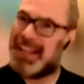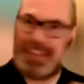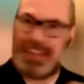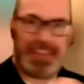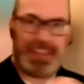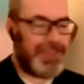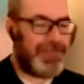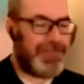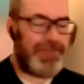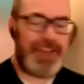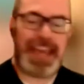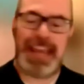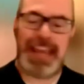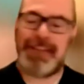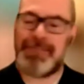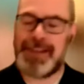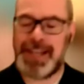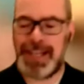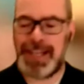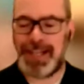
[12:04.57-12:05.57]
the
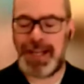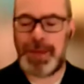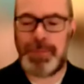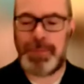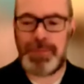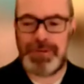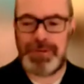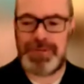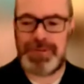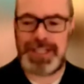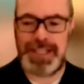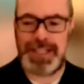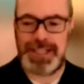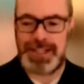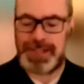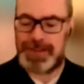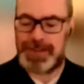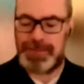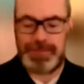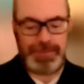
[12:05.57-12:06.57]
varying number of
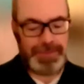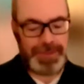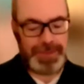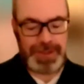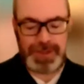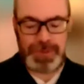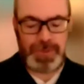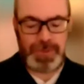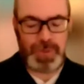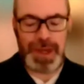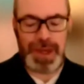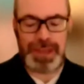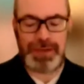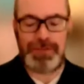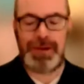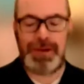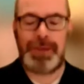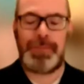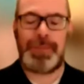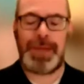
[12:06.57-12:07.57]
systems,
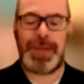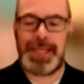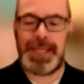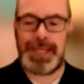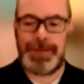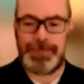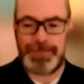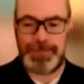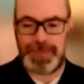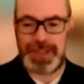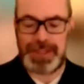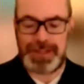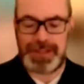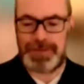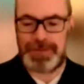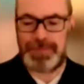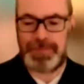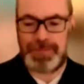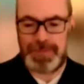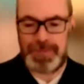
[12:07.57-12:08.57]
whether it be, as
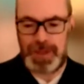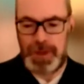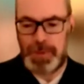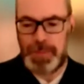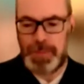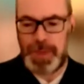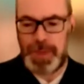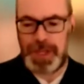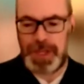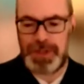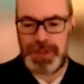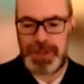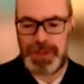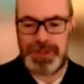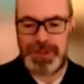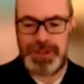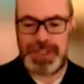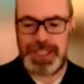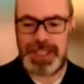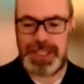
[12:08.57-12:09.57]
I, you know,
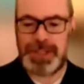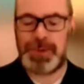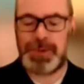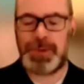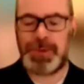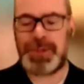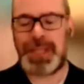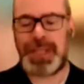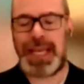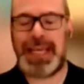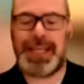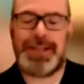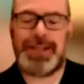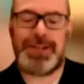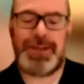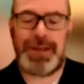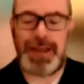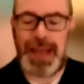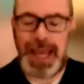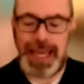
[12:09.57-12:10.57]
mentioned, tills,
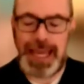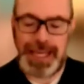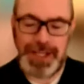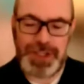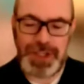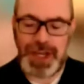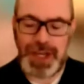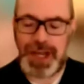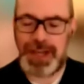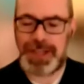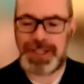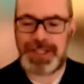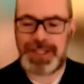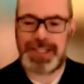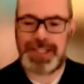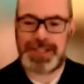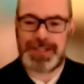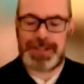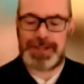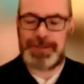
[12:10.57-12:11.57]
HR
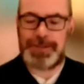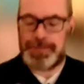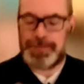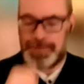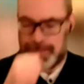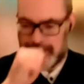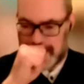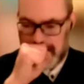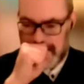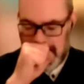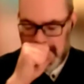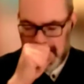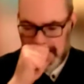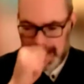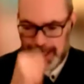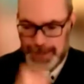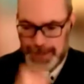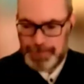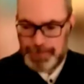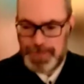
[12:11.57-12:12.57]
systems,
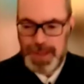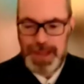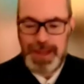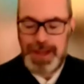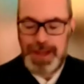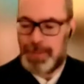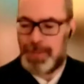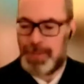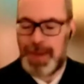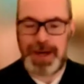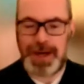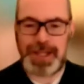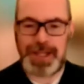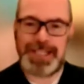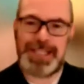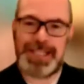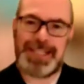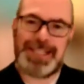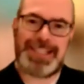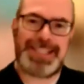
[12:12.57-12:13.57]

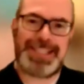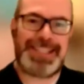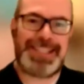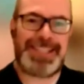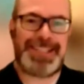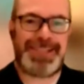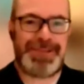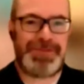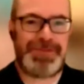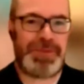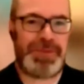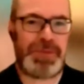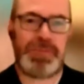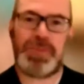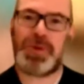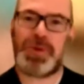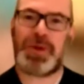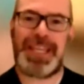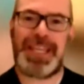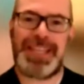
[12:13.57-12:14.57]
marketing systems,
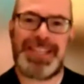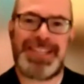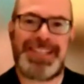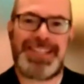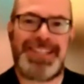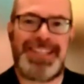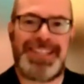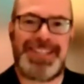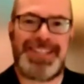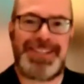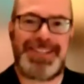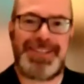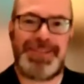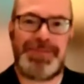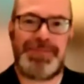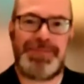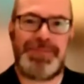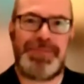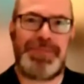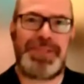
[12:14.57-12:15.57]
booking
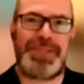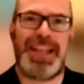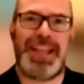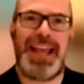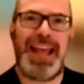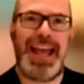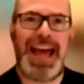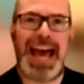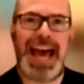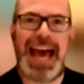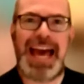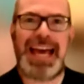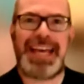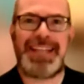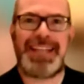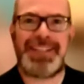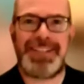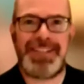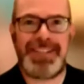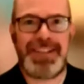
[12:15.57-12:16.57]
systems.
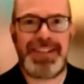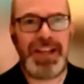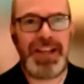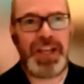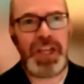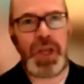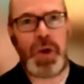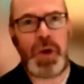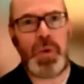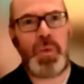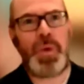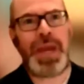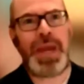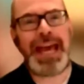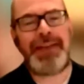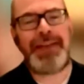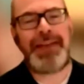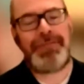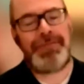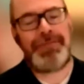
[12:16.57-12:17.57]
And, you know,
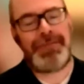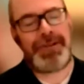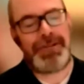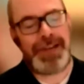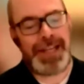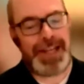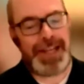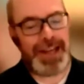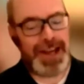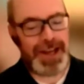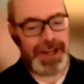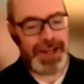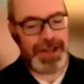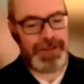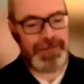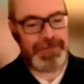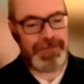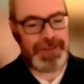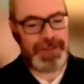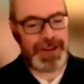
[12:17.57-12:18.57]
we have a very
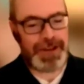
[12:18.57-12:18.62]
kind of,